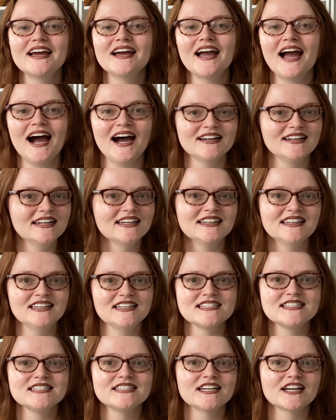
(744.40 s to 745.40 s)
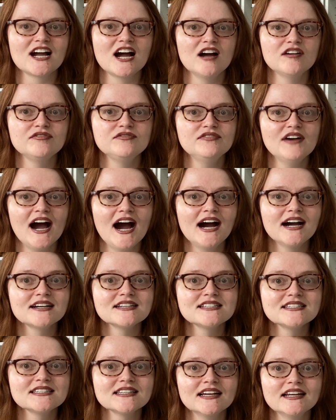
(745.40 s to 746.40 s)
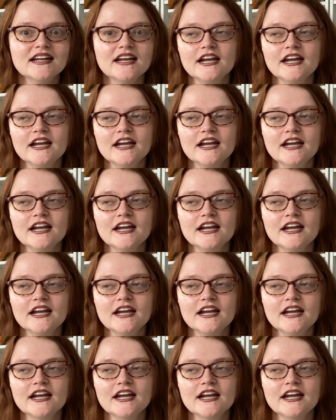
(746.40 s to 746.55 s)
Hadley listing off facts that